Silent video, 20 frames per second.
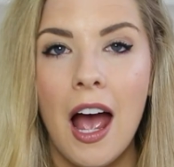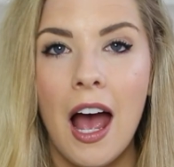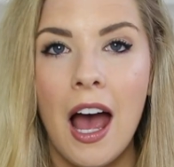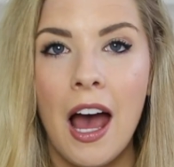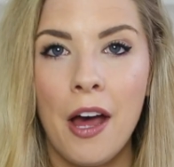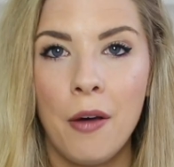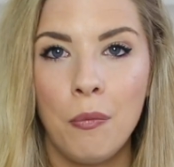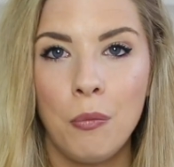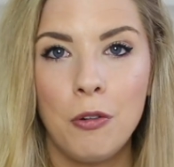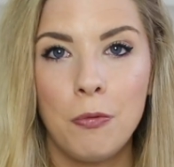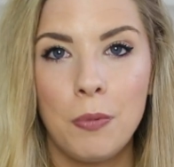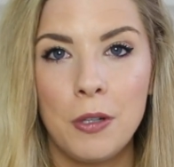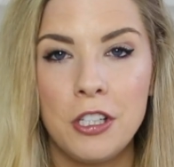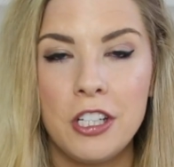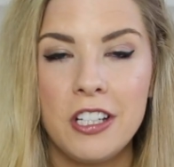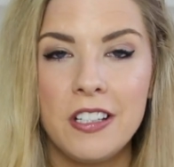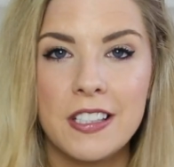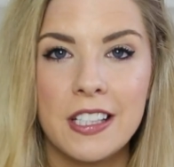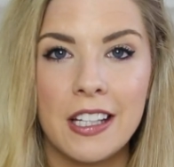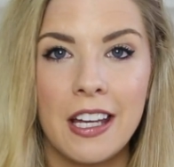We've been
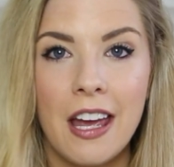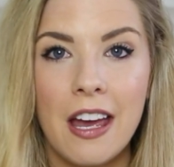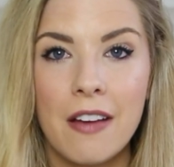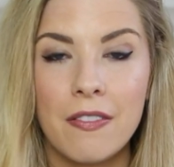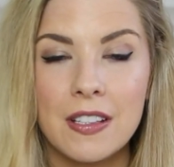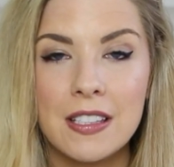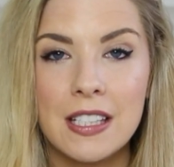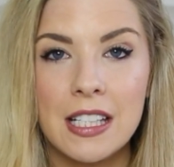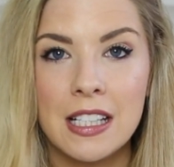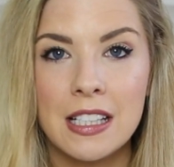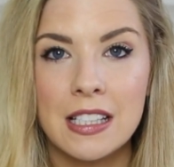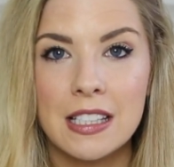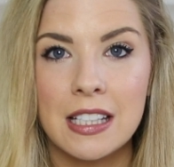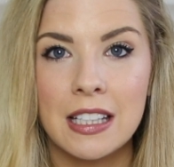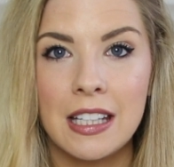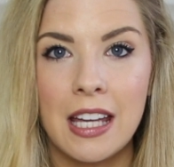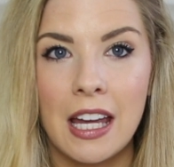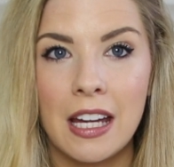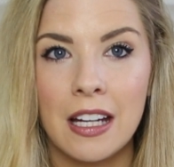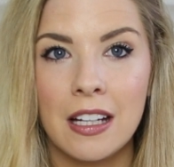using it ever since
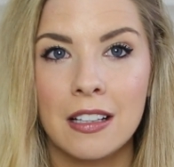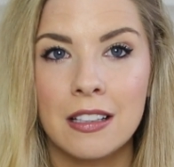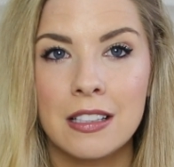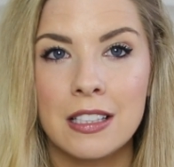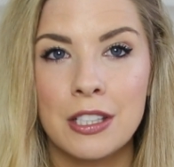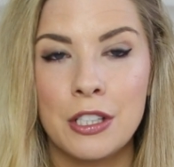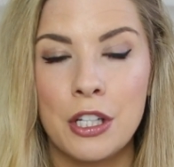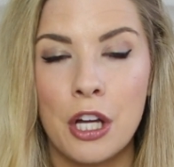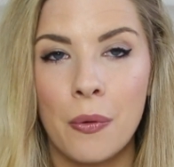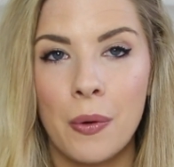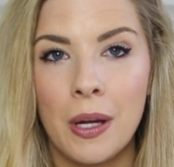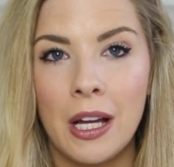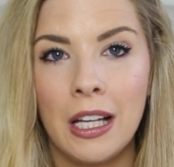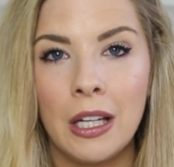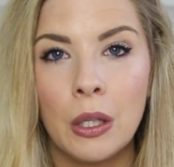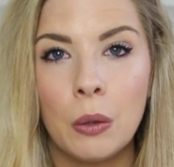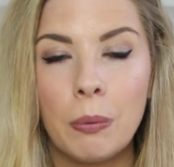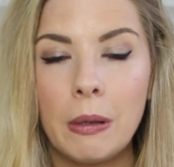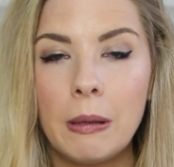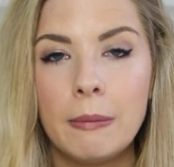and getting to know it a
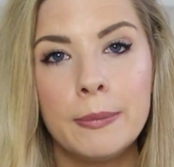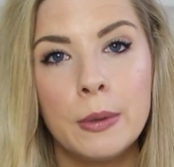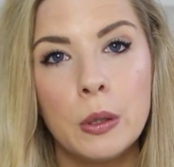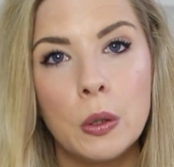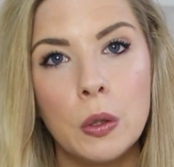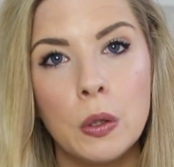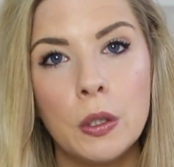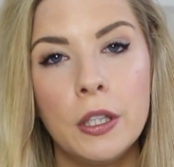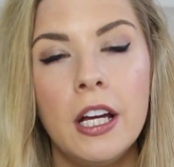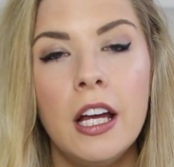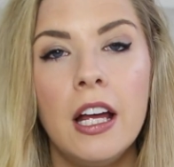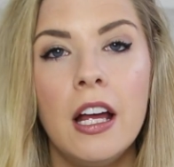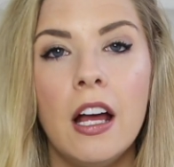little bit more.